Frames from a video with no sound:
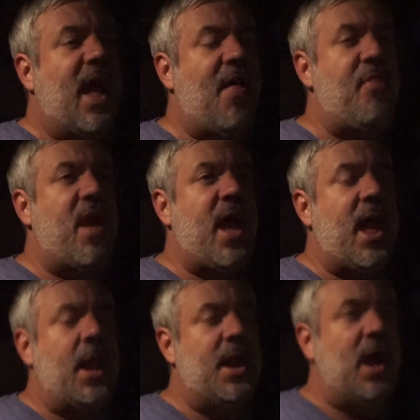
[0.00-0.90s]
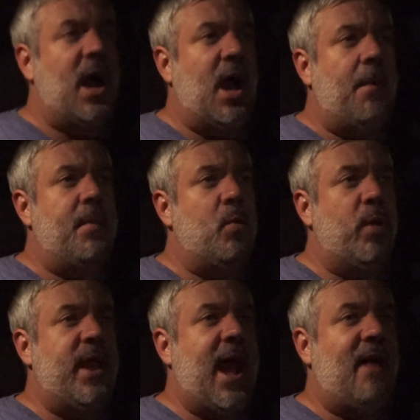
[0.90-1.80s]
And then
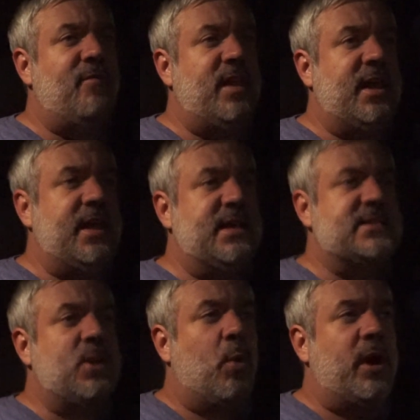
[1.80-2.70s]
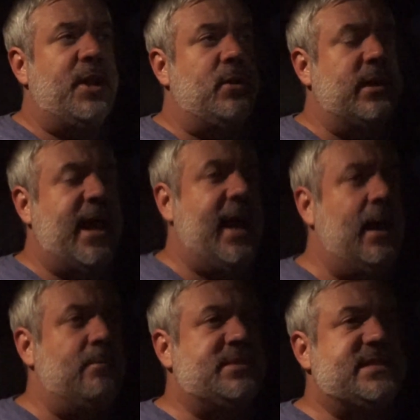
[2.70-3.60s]
we have these oriental
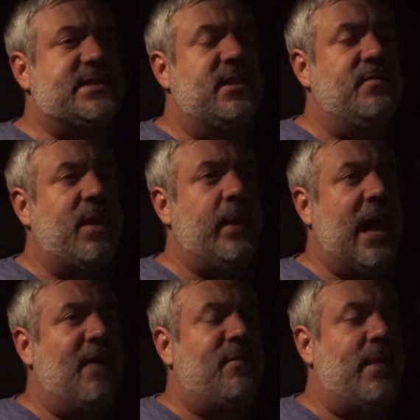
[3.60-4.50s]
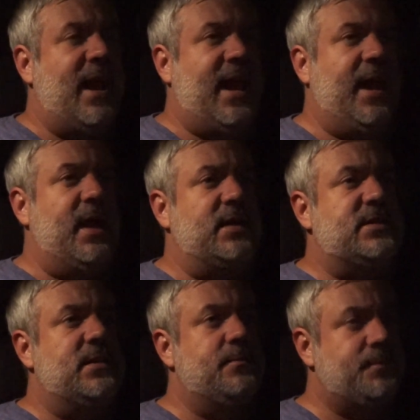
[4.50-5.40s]
lamps that we got from my aunt.